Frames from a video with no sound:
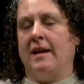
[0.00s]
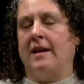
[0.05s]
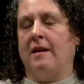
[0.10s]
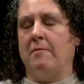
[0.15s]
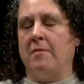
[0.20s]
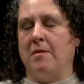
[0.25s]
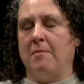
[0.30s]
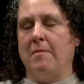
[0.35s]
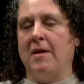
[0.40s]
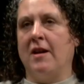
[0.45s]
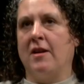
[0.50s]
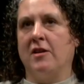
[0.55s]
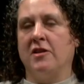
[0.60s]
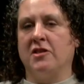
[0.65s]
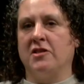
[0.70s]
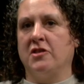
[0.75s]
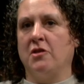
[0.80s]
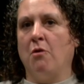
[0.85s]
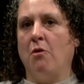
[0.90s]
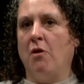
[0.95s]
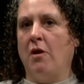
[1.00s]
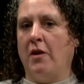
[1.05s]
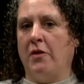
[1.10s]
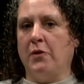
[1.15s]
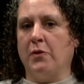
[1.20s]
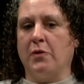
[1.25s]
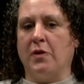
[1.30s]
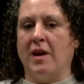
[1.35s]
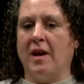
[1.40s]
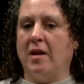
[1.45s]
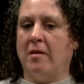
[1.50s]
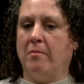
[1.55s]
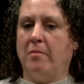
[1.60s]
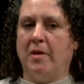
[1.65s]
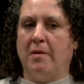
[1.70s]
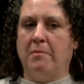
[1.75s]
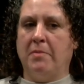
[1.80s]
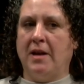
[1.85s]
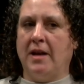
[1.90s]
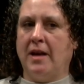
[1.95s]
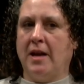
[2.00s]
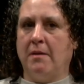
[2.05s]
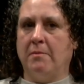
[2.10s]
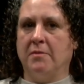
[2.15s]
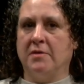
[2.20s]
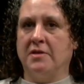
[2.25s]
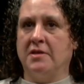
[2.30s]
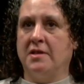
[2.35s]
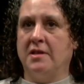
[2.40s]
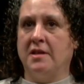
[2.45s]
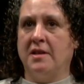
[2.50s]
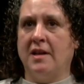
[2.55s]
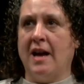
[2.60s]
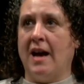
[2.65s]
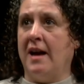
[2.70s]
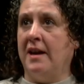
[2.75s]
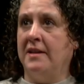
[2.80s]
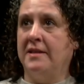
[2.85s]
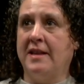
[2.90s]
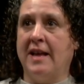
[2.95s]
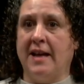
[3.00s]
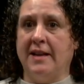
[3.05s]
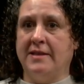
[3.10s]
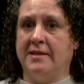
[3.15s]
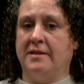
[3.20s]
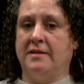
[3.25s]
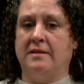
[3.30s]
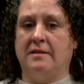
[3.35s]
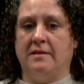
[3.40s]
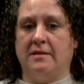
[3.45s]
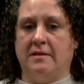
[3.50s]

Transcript: I mean, marriage is a whole other thing, but being able to, that's